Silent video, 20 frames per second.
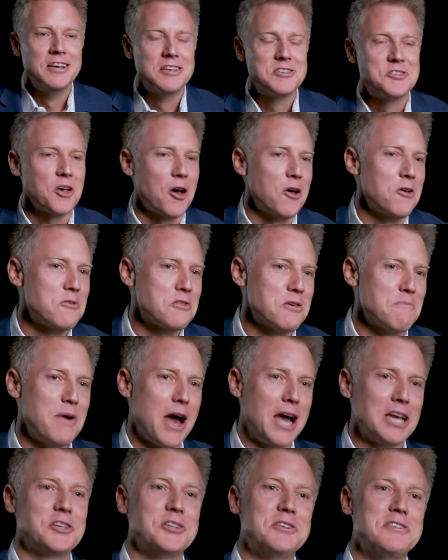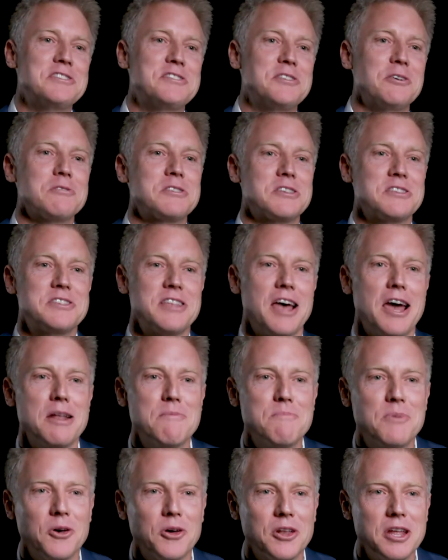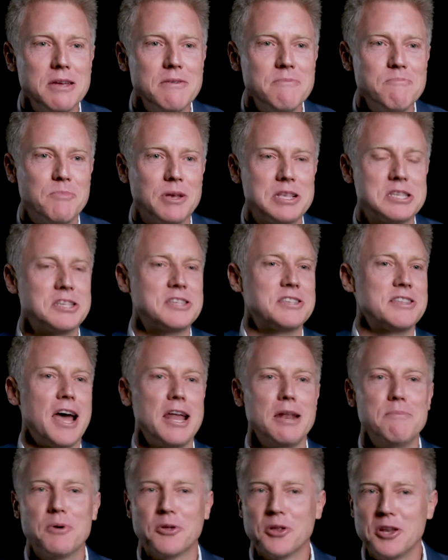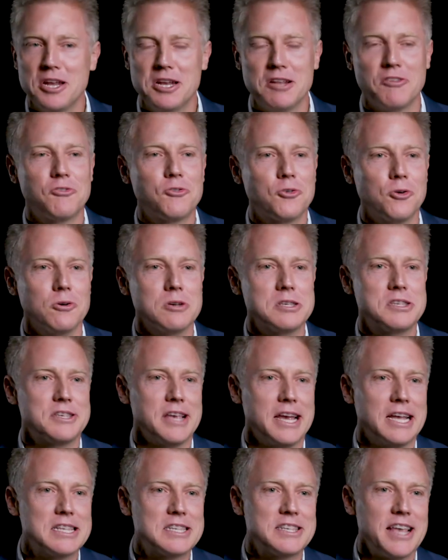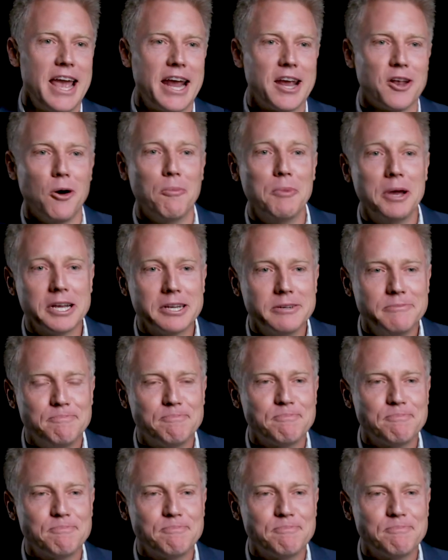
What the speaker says: So the passion is still sustainability, but sustainability in its truest sense. Economic,